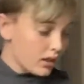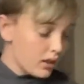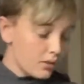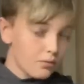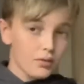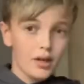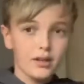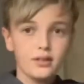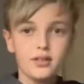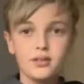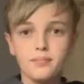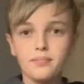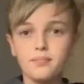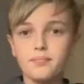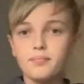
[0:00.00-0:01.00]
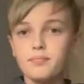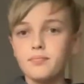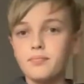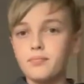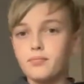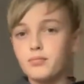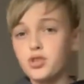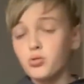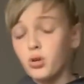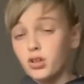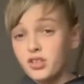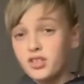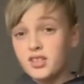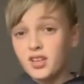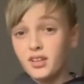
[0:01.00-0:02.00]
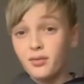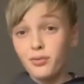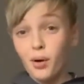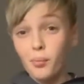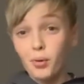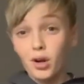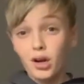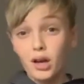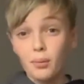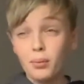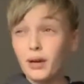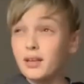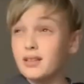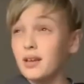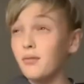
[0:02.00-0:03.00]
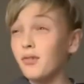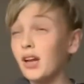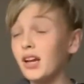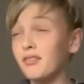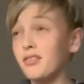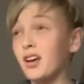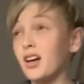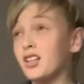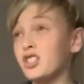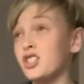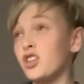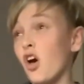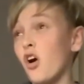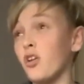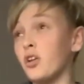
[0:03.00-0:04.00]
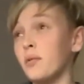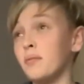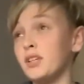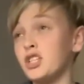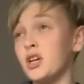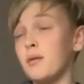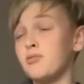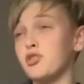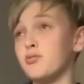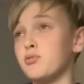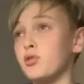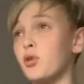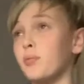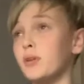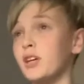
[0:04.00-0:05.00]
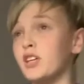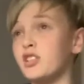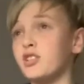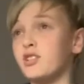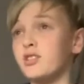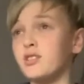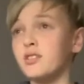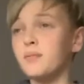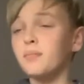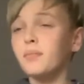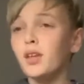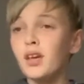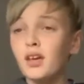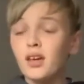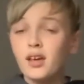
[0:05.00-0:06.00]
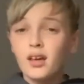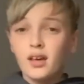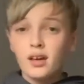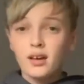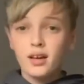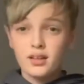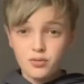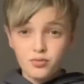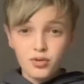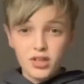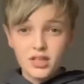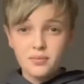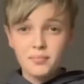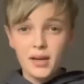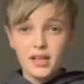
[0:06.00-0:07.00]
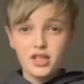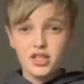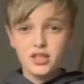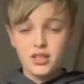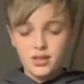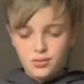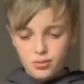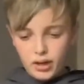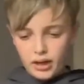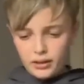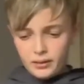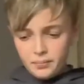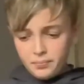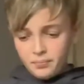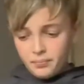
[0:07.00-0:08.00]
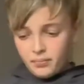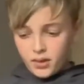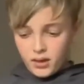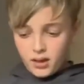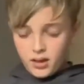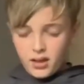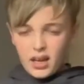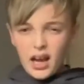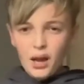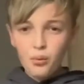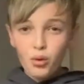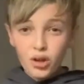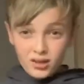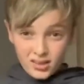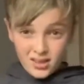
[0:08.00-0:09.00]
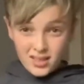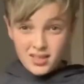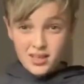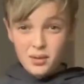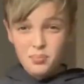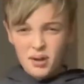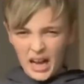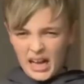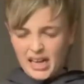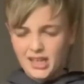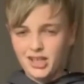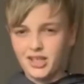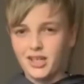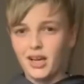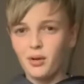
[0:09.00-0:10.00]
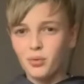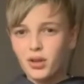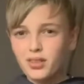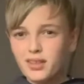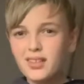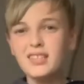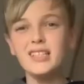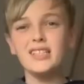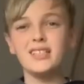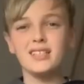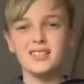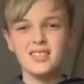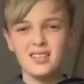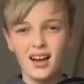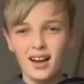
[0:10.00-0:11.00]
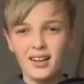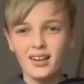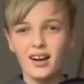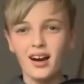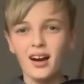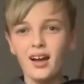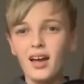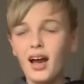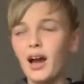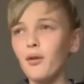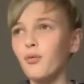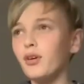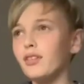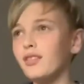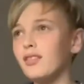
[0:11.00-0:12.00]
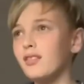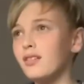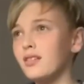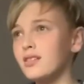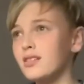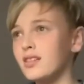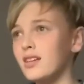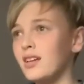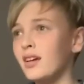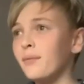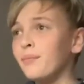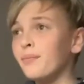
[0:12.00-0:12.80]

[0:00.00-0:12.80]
Right, Swansea City Football Club, as I really touched on in my championship score predictions, as Reese mentioned as well. I want to see passion. I want to see desire. I want to see